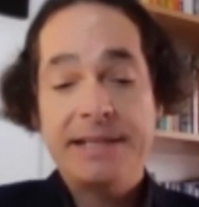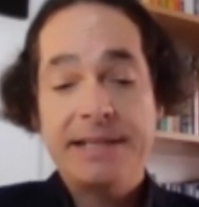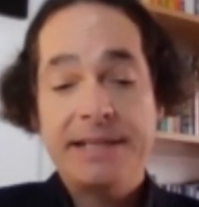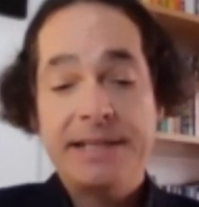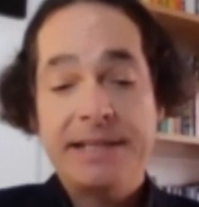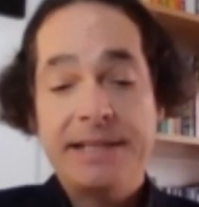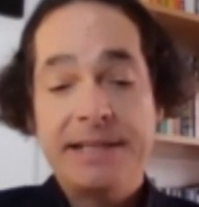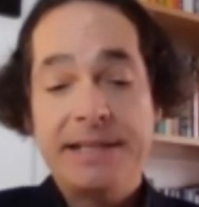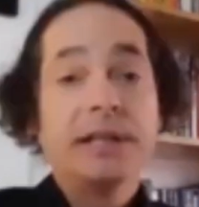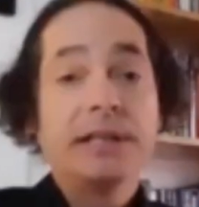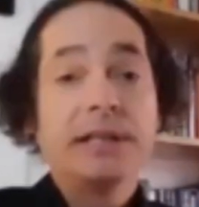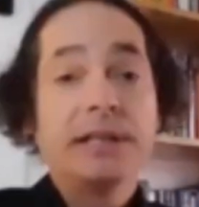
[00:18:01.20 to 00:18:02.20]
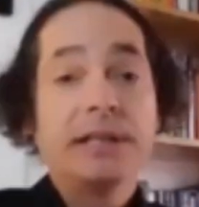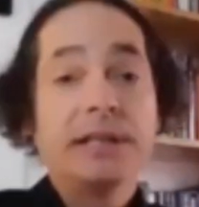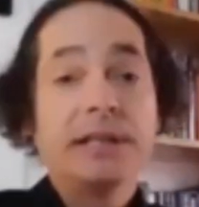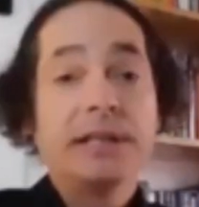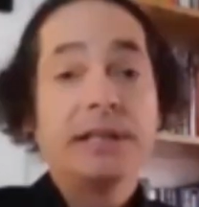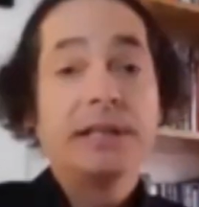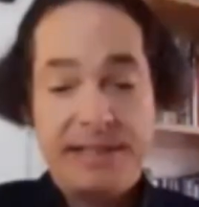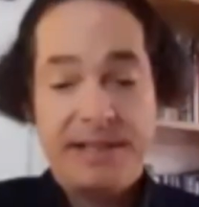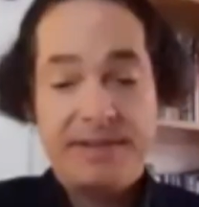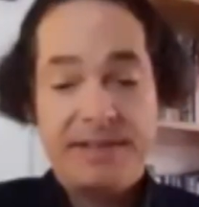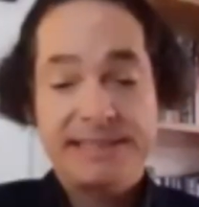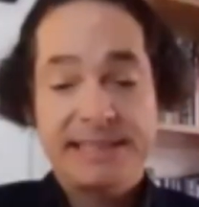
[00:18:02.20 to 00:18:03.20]
will determine the
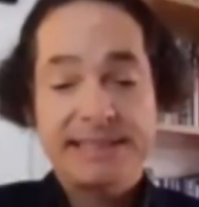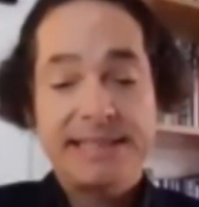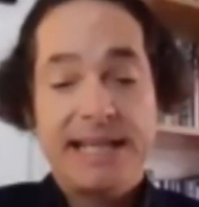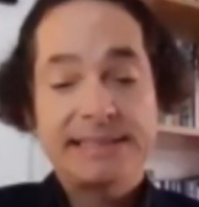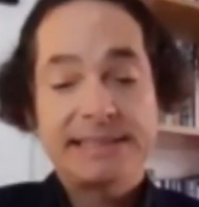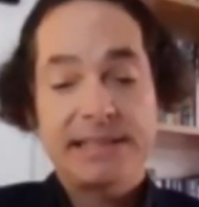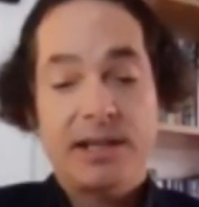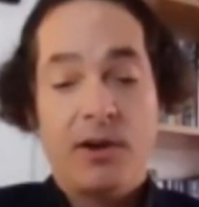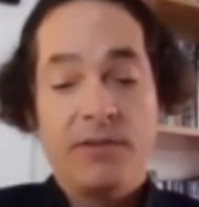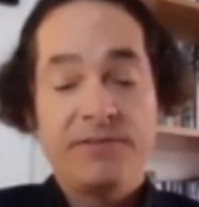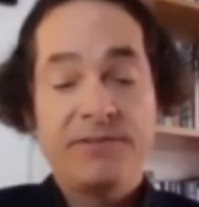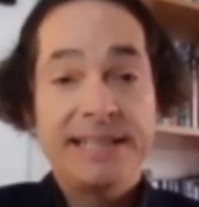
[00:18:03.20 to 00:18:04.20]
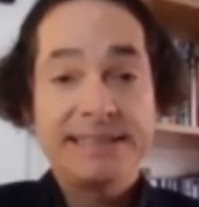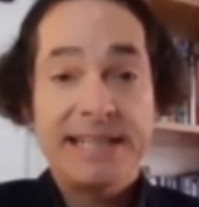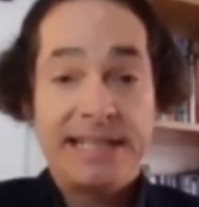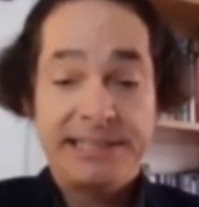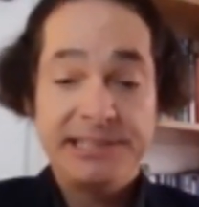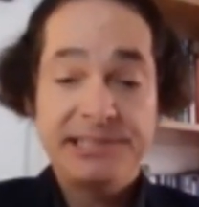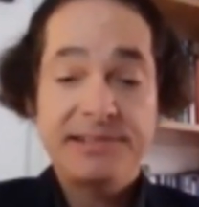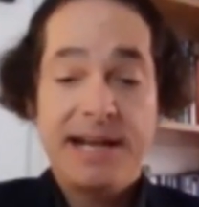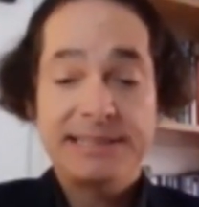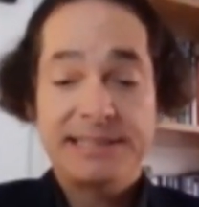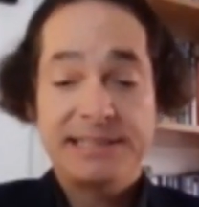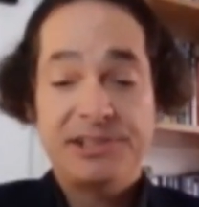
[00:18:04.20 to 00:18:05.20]
success of its energy
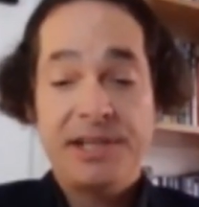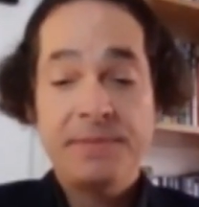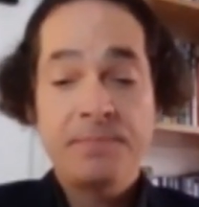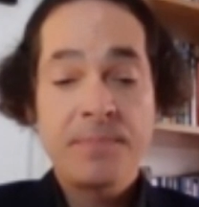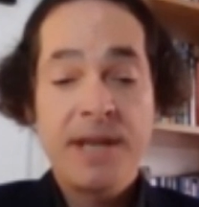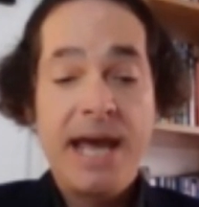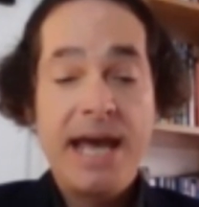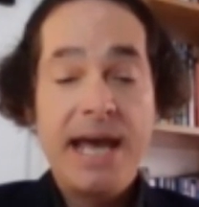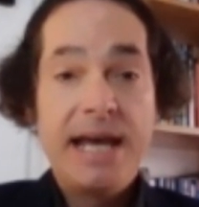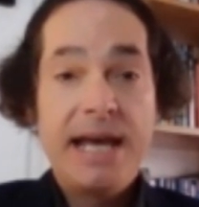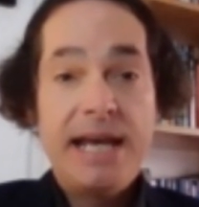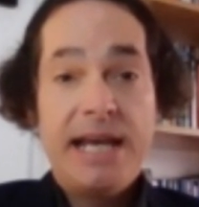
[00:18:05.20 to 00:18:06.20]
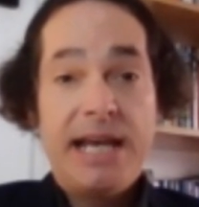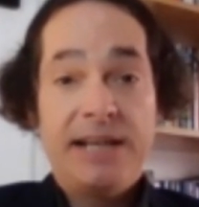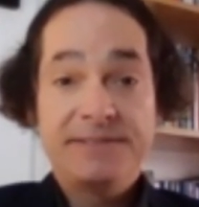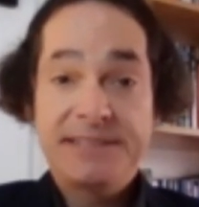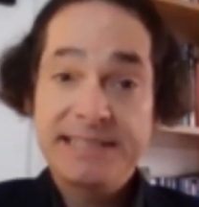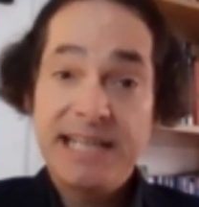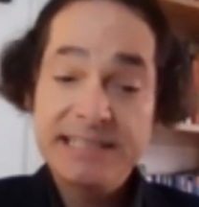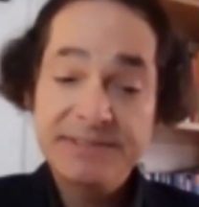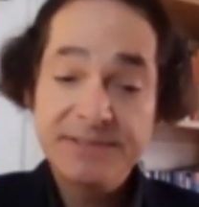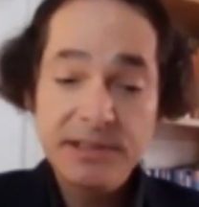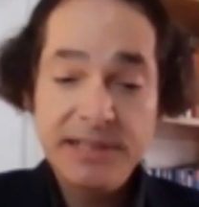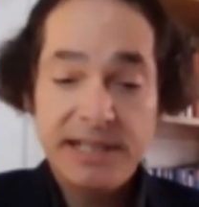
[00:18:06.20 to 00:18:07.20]
strategy. If
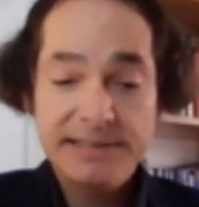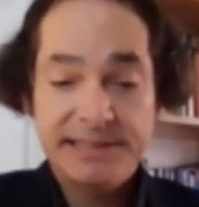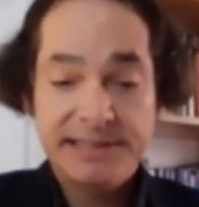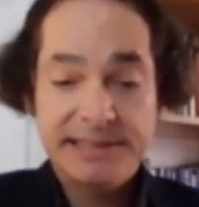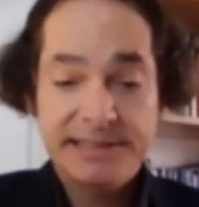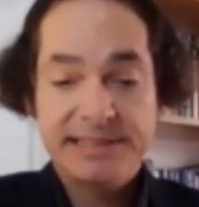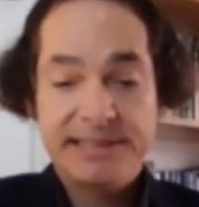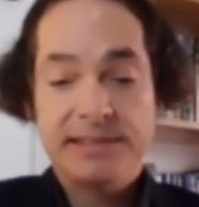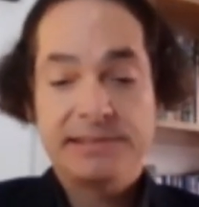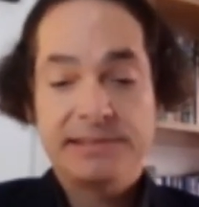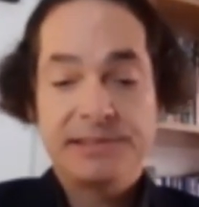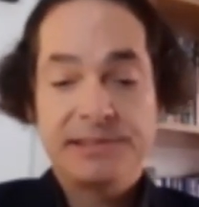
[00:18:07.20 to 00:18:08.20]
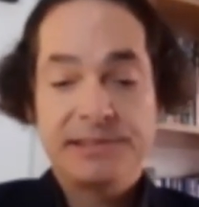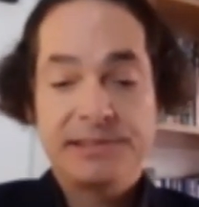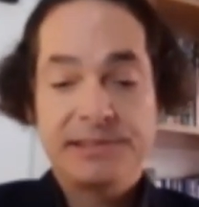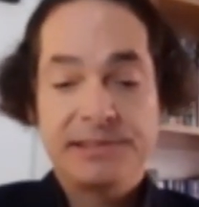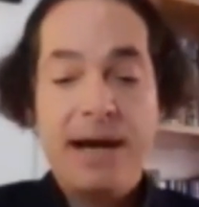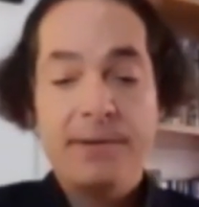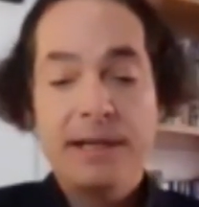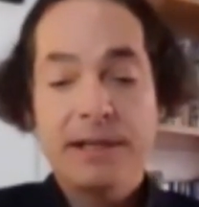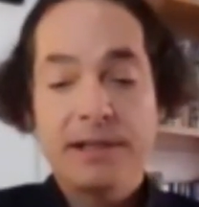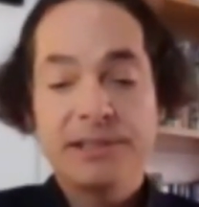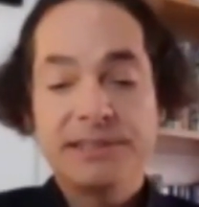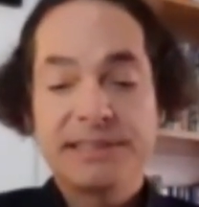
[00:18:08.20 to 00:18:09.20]
successful, Kazakhstan's nuclear power
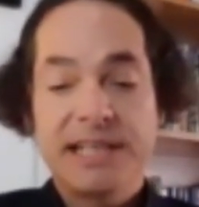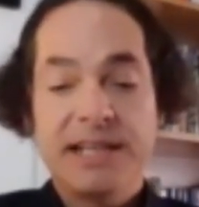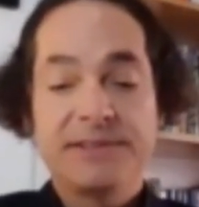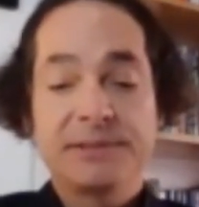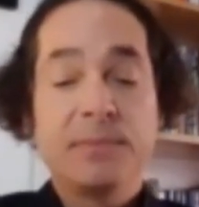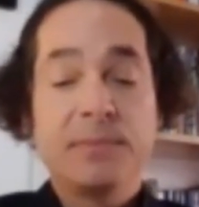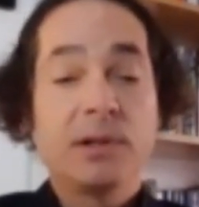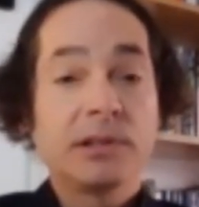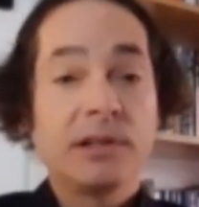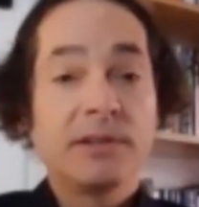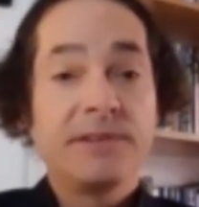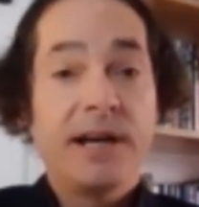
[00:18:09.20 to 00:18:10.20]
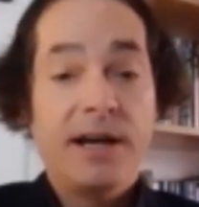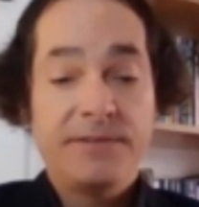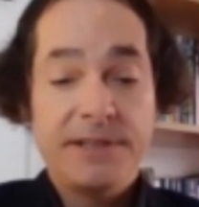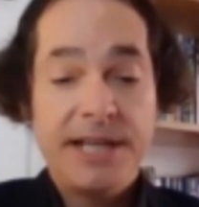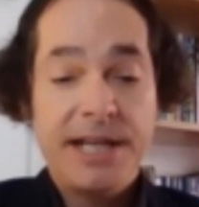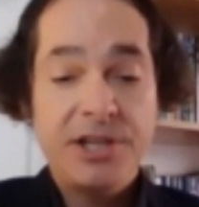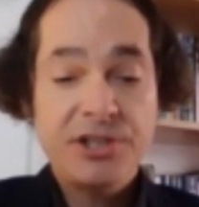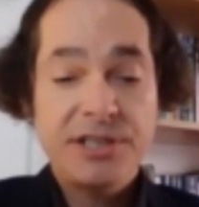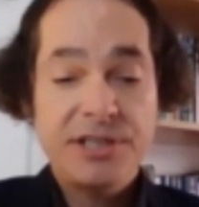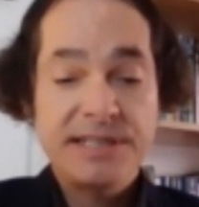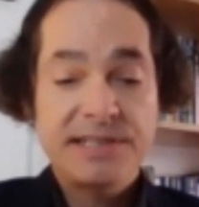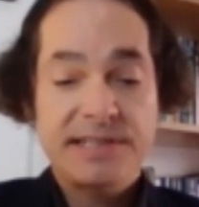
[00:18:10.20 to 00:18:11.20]
could serve as a model for other
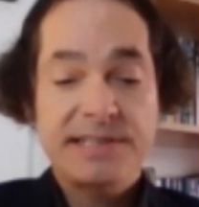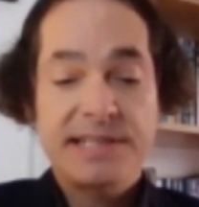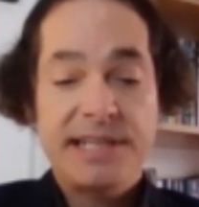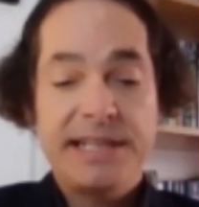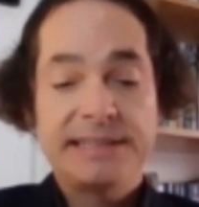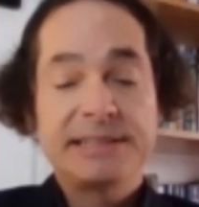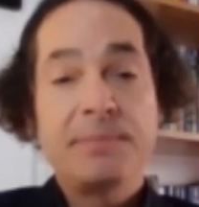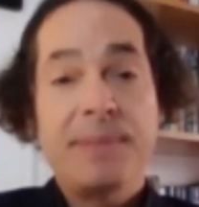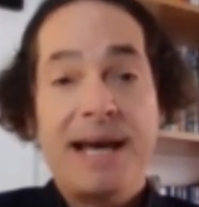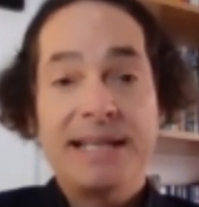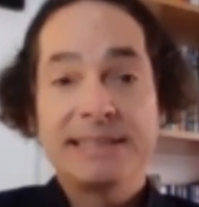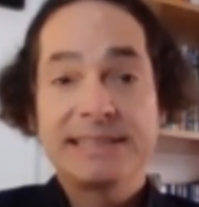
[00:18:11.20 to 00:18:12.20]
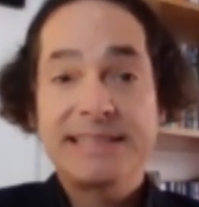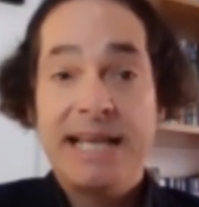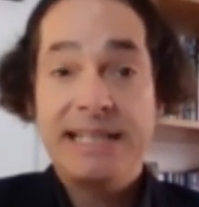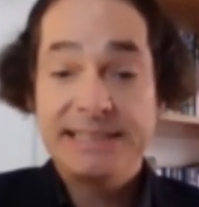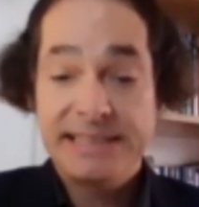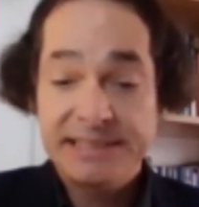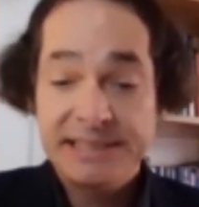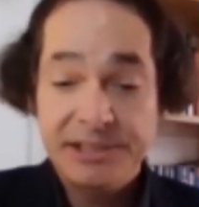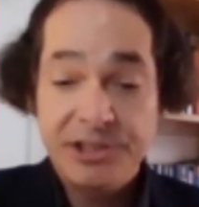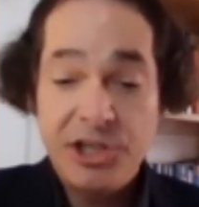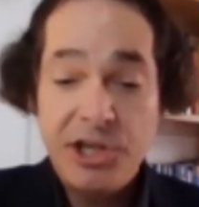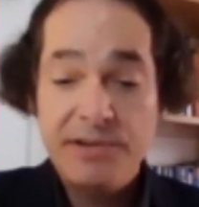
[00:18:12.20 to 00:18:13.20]
nations seeking to balance energy
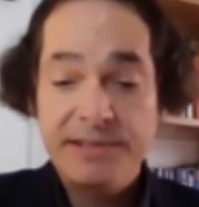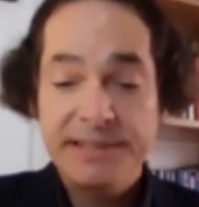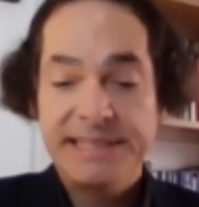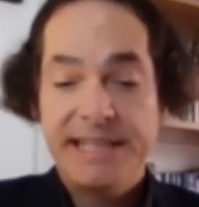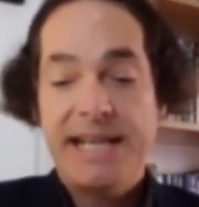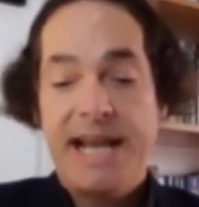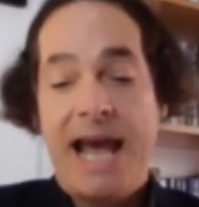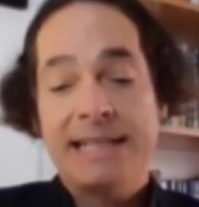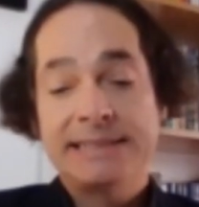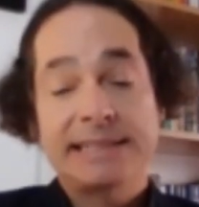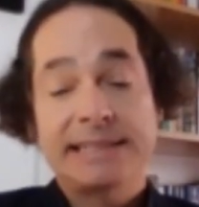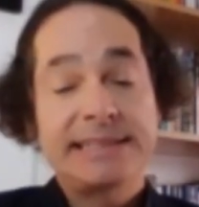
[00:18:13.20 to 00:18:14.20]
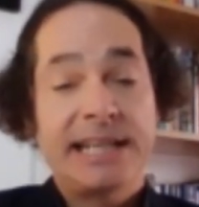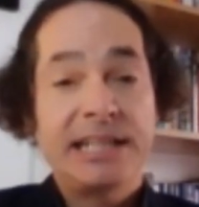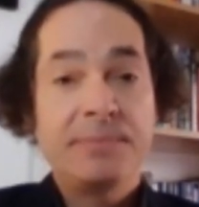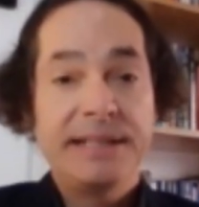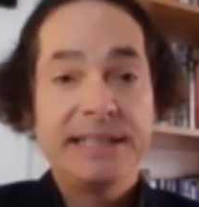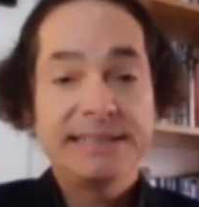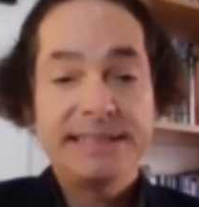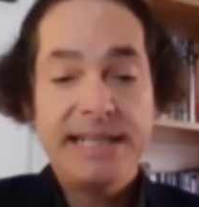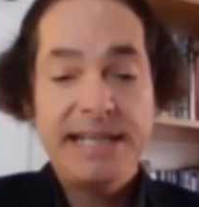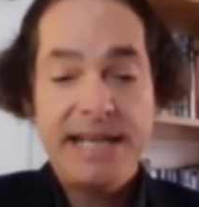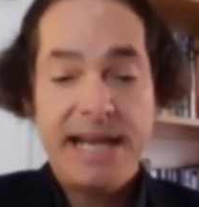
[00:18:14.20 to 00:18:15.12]
security and sustainability